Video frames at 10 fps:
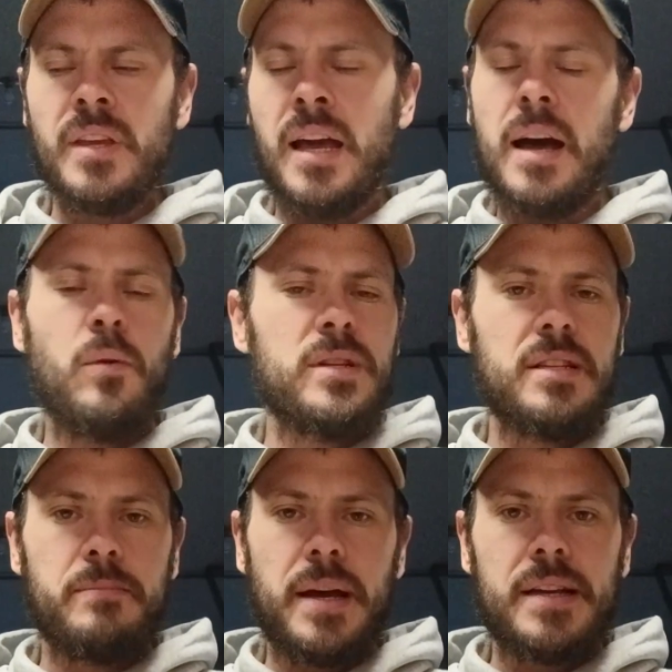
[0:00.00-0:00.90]
It
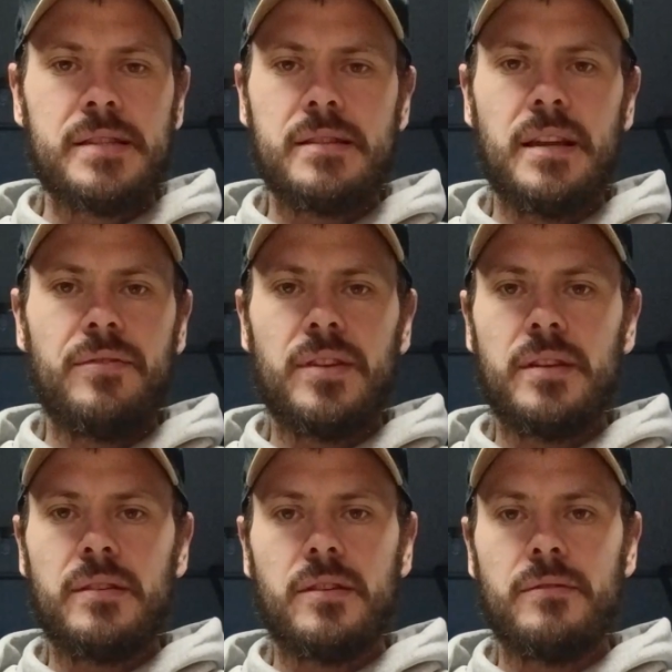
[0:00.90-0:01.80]
wasn't the best.
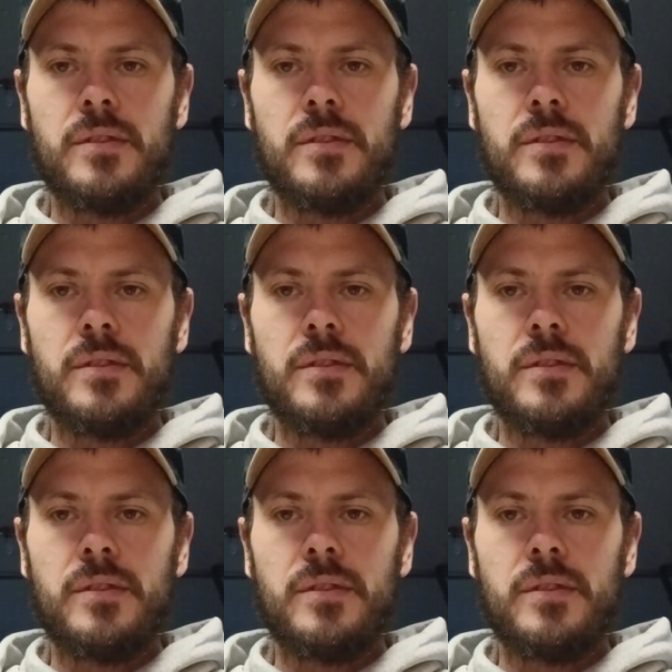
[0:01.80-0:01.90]
Definitely,